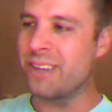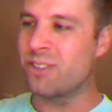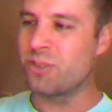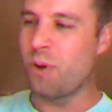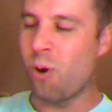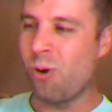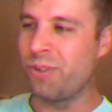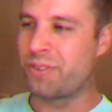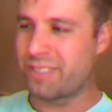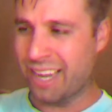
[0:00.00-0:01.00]
some
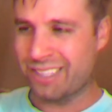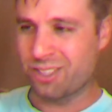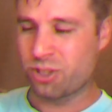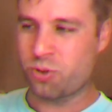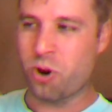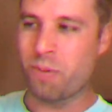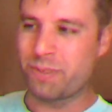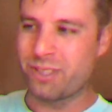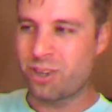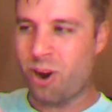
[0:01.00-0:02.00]
old sexist
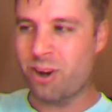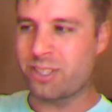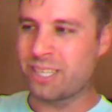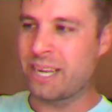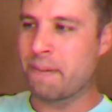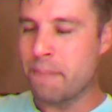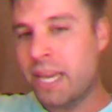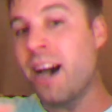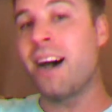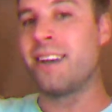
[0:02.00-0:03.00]
tropes in the car scene,
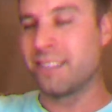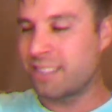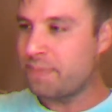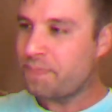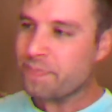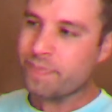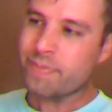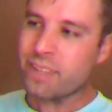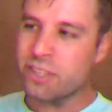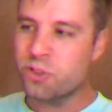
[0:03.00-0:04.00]
because
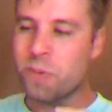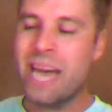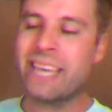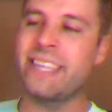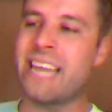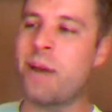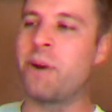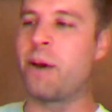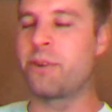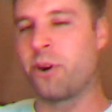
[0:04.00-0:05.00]
so back in the day when
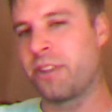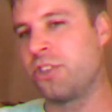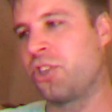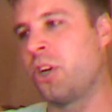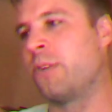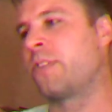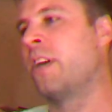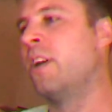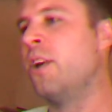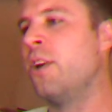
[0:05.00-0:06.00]
I would go to these shows,
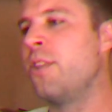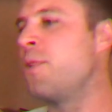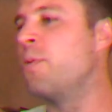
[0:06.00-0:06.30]
you